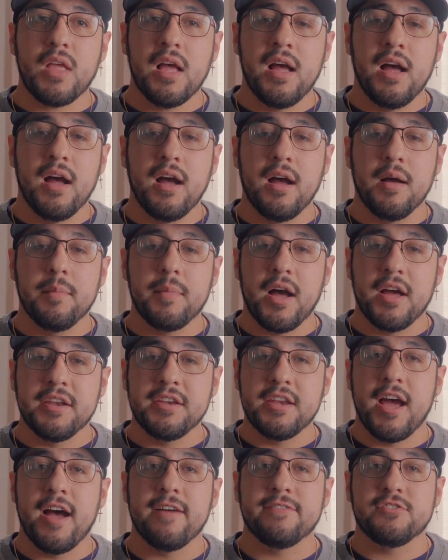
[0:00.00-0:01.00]
um,
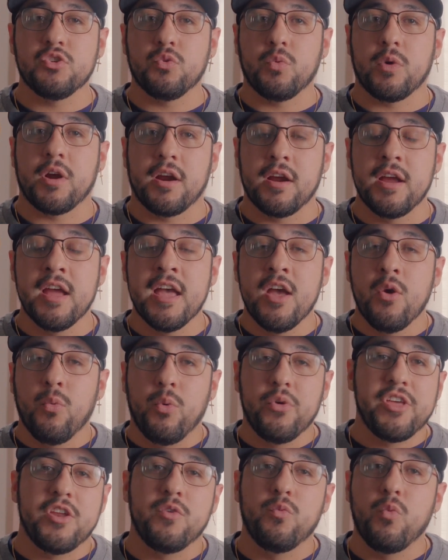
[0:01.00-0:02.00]
enough to where
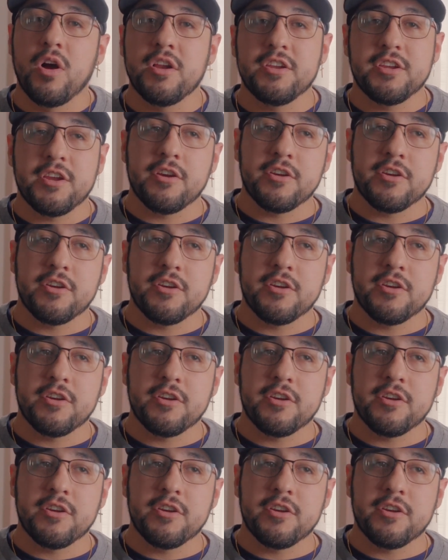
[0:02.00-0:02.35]
within one